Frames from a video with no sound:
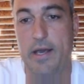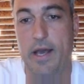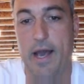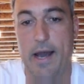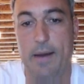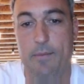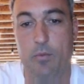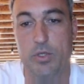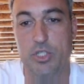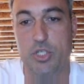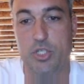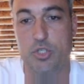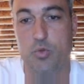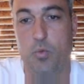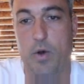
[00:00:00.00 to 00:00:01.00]
which is
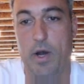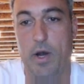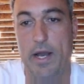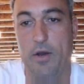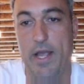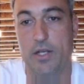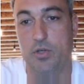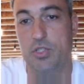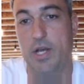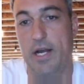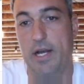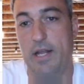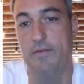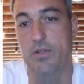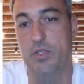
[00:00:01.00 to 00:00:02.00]
why organic search has
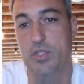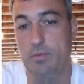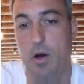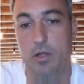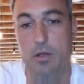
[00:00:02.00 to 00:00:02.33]
gotten even smaller